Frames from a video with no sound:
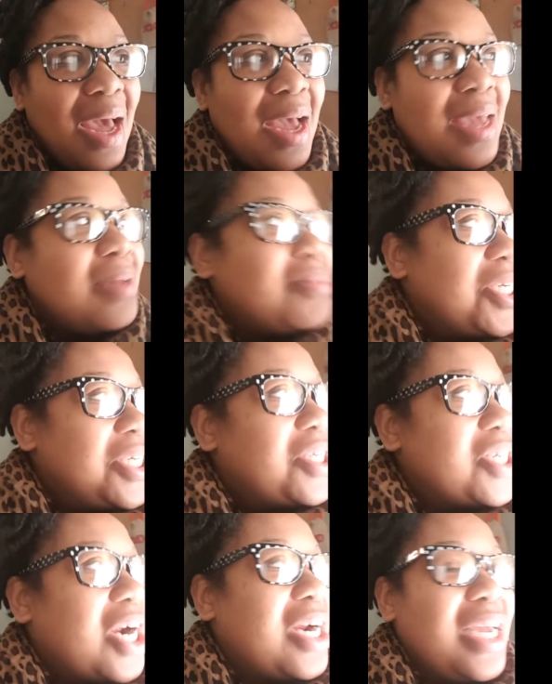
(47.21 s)
I am just
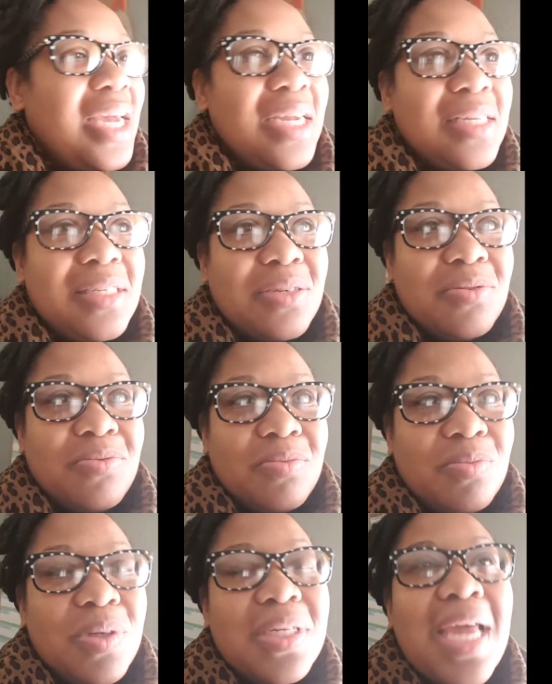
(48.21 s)
starting to,
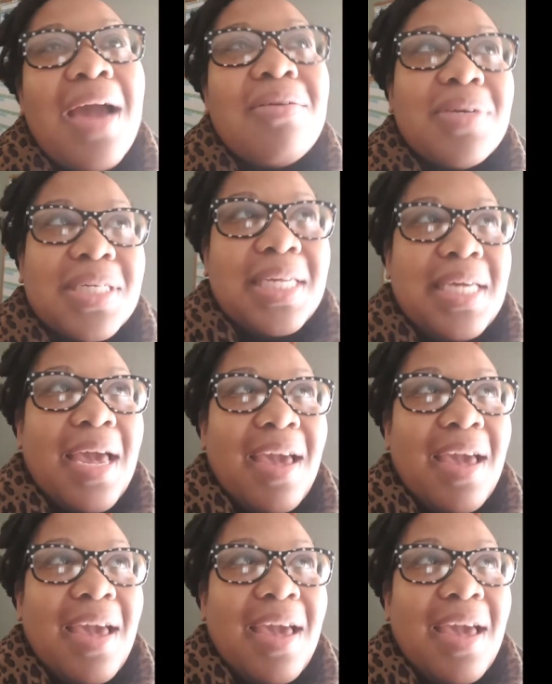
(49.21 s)
well, not really.